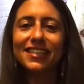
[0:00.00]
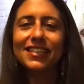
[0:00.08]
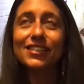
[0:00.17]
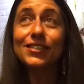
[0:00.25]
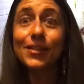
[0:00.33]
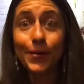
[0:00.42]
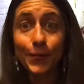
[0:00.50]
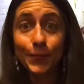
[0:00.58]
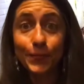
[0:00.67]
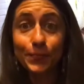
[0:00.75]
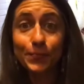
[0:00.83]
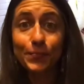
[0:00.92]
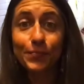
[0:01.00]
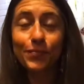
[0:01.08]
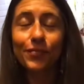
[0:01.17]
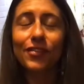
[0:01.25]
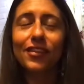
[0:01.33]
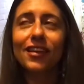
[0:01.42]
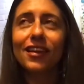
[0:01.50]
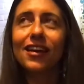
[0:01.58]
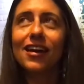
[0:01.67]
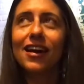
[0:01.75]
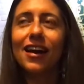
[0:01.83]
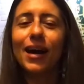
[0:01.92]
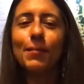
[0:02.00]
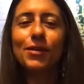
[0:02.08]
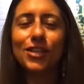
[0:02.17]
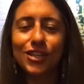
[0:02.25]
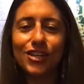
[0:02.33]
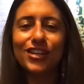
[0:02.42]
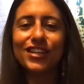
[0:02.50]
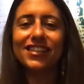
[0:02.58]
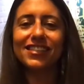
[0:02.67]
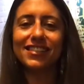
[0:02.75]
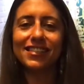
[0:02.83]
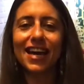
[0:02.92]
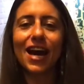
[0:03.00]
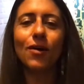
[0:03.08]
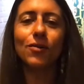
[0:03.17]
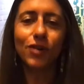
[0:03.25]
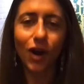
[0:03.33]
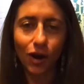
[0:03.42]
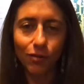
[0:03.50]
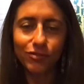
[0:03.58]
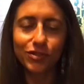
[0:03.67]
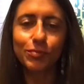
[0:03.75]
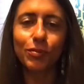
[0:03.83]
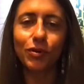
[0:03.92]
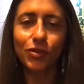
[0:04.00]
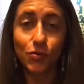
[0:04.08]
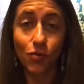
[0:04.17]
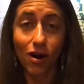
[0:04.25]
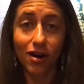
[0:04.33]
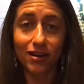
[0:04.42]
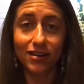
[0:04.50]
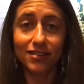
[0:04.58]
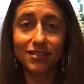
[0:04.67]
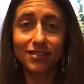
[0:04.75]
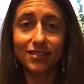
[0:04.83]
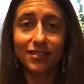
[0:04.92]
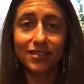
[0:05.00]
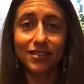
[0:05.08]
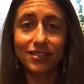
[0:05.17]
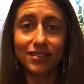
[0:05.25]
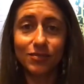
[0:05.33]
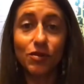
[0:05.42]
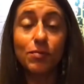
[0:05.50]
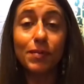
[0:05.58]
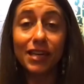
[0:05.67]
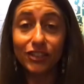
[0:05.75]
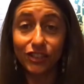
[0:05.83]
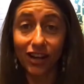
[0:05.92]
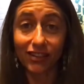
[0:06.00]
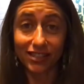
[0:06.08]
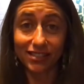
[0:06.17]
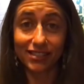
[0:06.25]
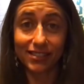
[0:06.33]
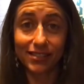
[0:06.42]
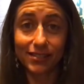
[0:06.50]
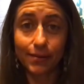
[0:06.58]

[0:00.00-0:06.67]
So, I'm curious how comfortable you are with being jealous.